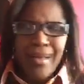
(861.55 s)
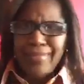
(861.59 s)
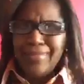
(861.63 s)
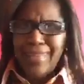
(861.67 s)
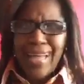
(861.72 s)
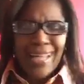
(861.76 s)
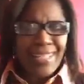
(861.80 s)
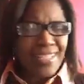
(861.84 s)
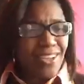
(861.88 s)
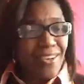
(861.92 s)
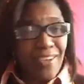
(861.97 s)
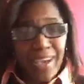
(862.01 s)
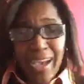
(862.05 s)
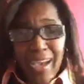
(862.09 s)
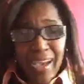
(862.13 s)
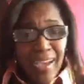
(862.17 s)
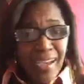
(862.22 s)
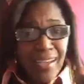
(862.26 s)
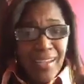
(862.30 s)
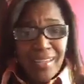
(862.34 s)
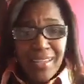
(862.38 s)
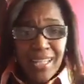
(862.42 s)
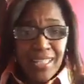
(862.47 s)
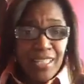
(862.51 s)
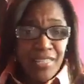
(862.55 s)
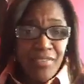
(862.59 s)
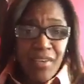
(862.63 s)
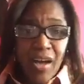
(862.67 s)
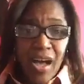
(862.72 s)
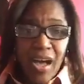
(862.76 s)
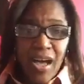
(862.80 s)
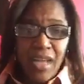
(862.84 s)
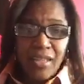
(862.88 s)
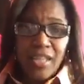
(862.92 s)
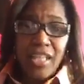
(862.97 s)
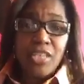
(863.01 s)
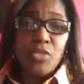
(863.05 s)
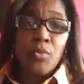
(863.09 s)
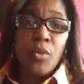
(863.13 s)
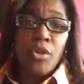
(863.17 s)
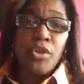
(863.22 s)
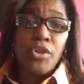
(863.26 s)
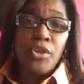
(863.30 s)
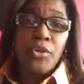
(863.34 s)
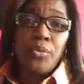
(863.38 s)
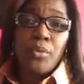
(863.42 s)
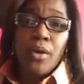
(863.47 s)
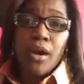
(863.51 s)
that's okay. That's fine. That's where
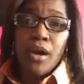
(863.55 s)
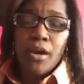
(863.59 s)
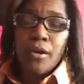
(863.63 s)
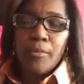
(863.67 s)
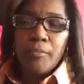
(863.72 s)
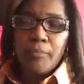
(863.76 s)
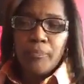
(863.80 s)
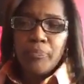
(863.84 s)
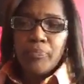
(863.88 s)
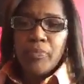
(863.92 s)
you are.